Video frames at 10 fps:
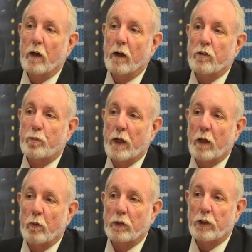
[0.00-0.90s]
uh,
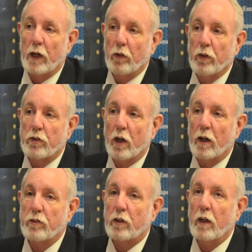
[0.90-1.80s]
speaking with General
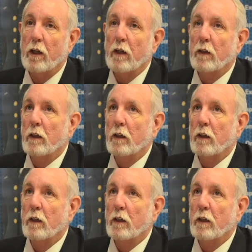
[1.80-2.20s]
Natonski,